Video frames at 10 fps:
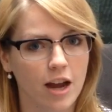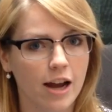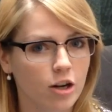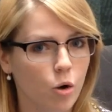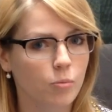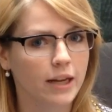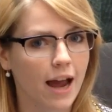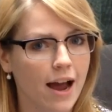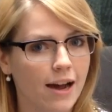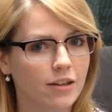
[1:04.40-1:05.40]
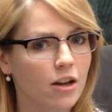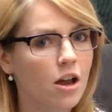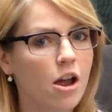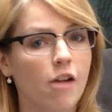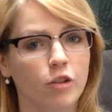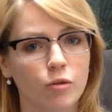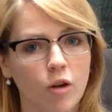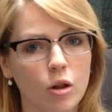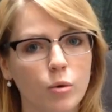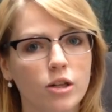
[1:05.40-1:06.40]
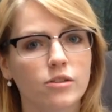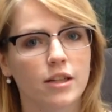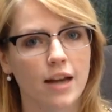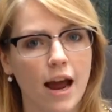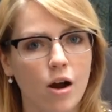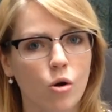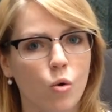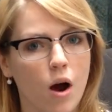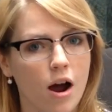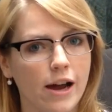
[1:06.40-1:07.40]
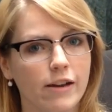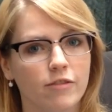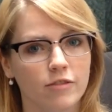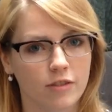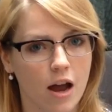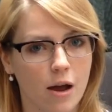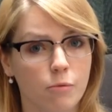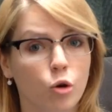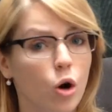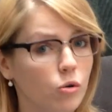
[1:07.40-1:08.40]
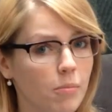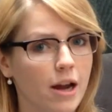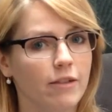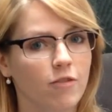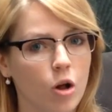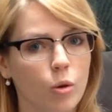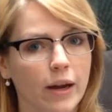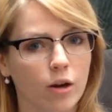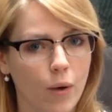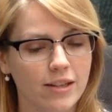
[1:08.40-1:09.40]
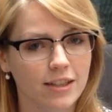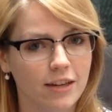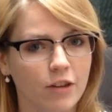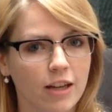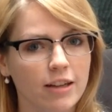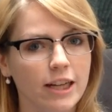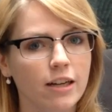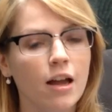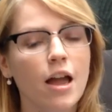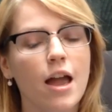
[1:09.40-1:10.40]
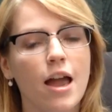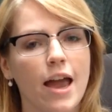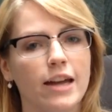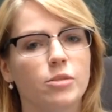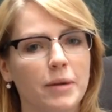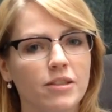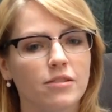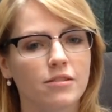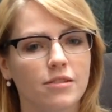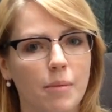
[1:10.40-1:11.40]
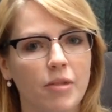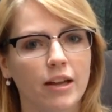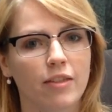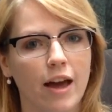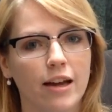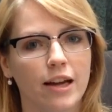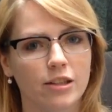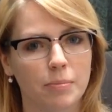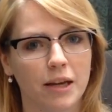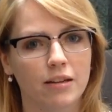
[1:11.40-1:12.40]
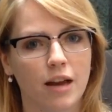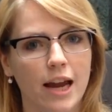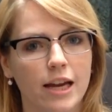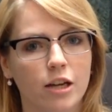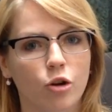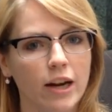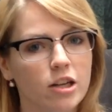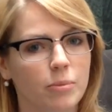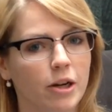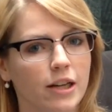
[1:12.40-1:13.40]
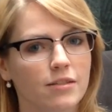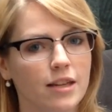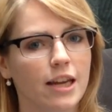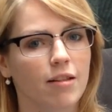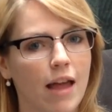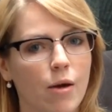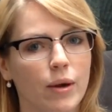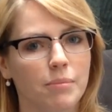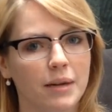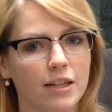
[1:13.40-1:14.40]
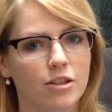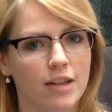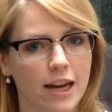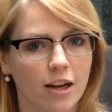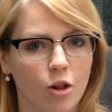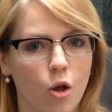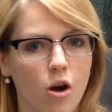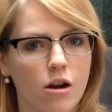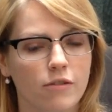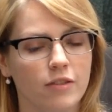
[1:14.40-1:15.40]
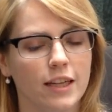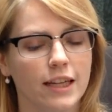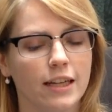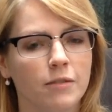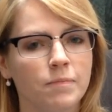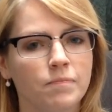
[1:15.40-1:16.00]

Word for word: that I had only had a few followers, and now I've uh, grown my following quite significantly. And it's been something that has been a great experience in allowing me to take a lot of the